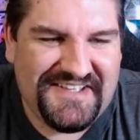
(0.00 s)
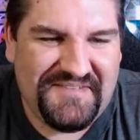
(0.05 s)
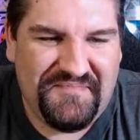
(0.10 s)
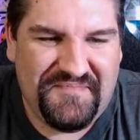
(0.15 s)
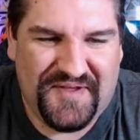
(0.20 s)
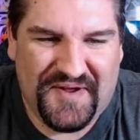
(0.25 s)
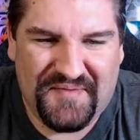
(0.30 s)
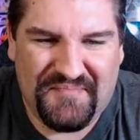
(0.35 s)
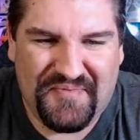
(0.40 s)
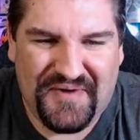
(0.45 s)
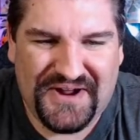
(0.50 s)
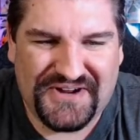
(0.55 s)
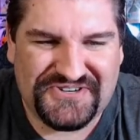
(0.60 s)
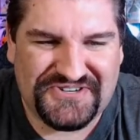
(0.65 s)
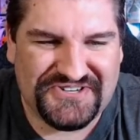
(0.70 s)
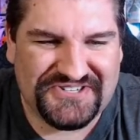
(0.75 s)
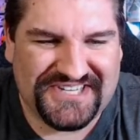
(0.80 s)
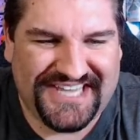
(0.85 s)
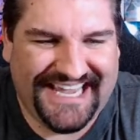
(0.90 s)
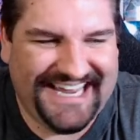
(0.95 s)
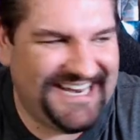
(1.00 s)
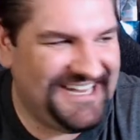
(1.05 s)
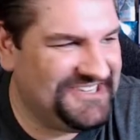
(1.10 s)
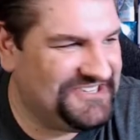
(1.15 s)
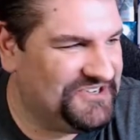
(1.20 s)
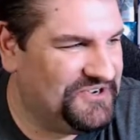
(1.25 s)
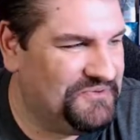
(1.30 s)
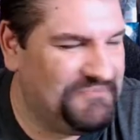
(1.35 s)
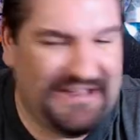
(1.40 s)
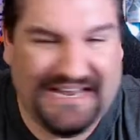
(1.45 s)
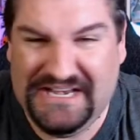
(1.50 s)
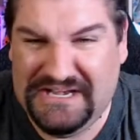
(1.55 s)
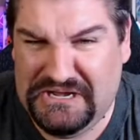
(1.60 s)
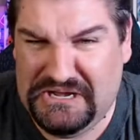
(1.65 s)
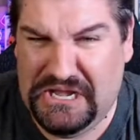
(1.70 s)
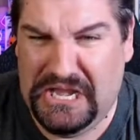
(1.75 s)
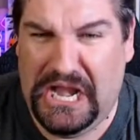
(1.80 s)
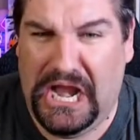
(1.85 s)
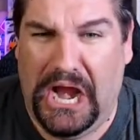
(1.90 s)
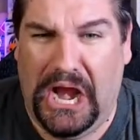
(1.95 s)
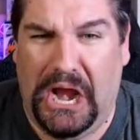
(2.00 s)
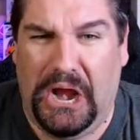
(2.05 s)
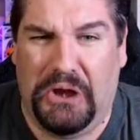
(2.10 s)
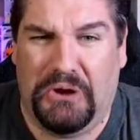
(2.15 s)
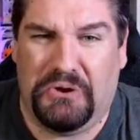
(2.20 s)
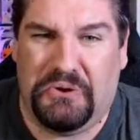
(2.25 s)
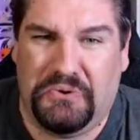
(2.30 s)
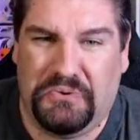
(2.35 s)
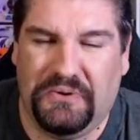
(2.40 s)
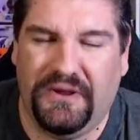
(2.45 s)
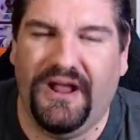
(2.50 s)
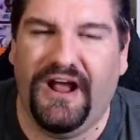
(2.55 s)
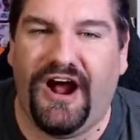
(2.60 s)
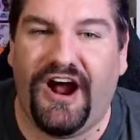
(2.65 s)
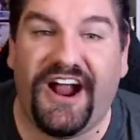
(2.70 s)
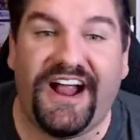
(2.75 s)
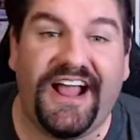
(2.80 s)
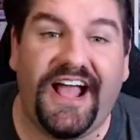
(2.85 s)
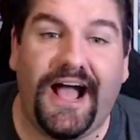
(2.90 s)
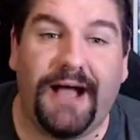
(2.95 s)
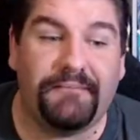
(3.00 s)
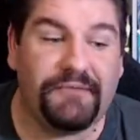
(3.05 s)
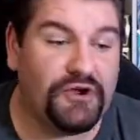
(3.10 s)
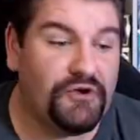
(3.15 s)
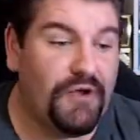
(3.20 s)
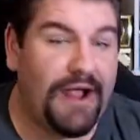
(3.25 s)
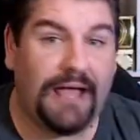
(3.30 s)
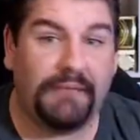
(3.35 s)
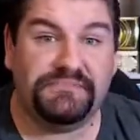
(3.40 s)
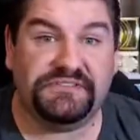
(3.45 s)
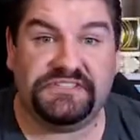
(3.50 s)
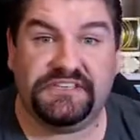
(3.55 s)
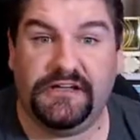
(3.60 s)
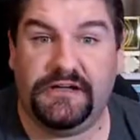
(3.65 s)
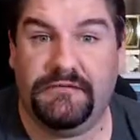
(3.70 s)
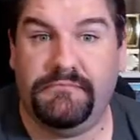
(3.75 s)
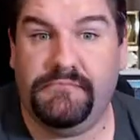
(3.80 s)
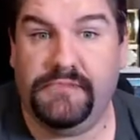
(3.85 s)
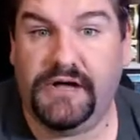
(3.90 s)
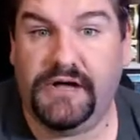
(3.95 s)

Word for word: Peer pressure's getting to me. No. All right, I'm gonna grab some